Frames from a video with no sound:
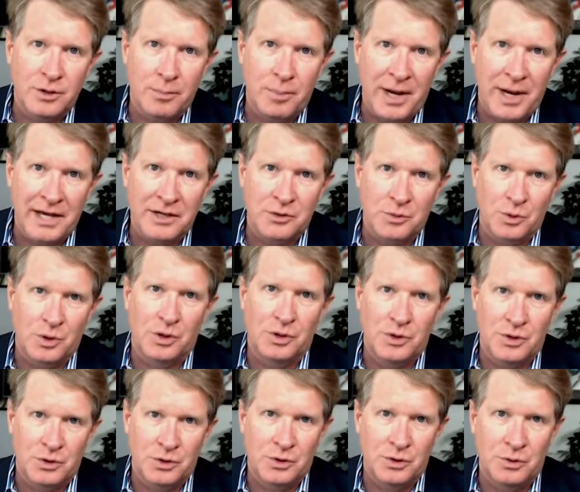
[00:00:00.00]
your password
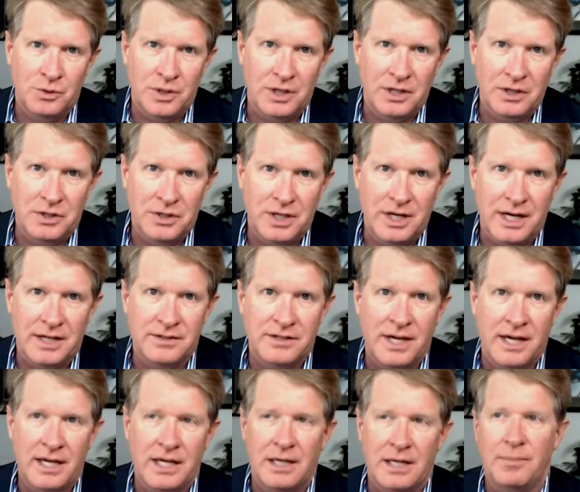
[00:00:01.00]
soon in
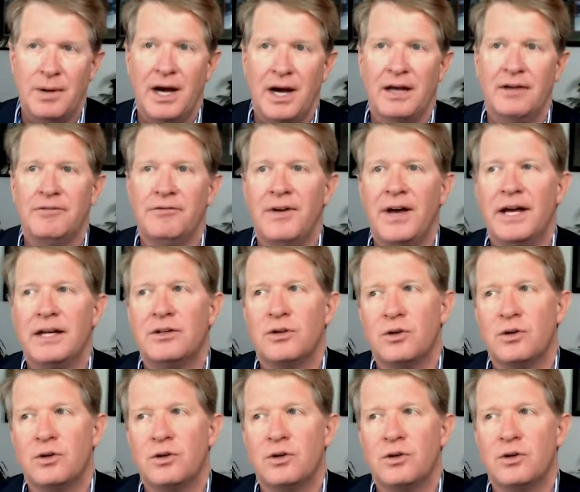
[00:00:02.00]
GSA eBuy. In fact,